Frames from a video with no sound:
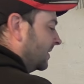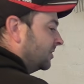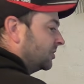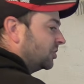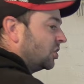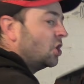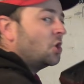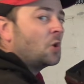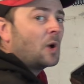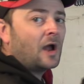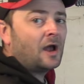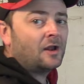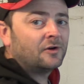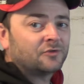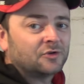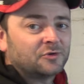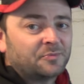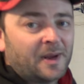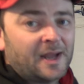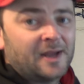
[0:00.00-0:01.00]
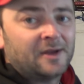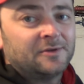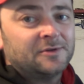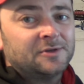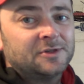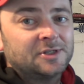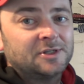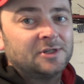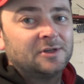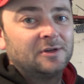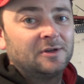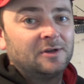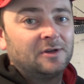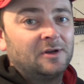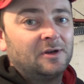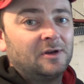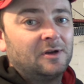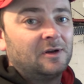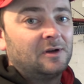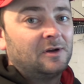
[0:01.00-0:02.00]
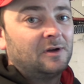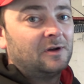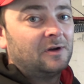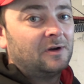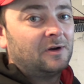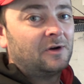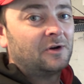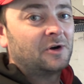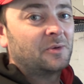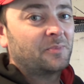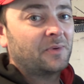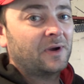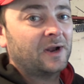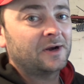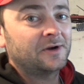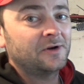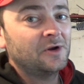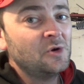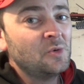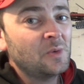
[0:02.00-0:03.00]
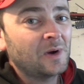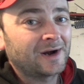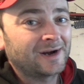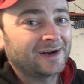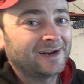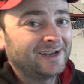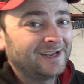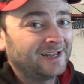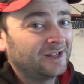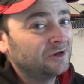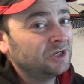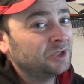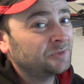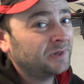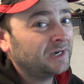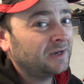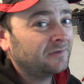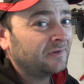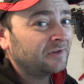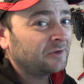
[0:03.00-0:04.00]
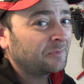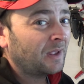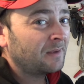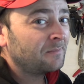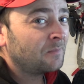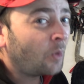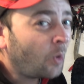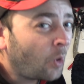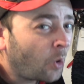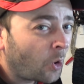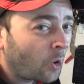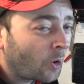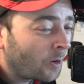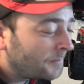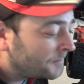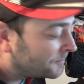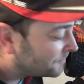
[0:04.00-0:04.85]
£200 on a brand new one, you're spending £50 more,